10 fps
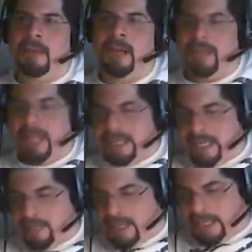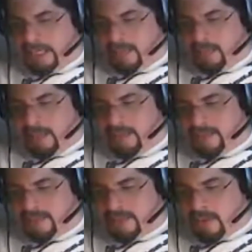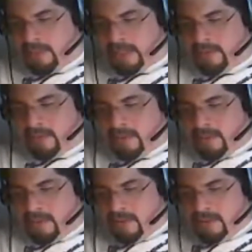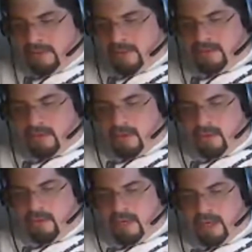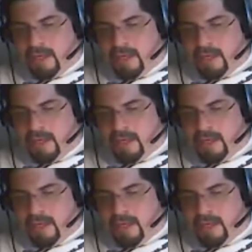but I'm liking the way this is going. So,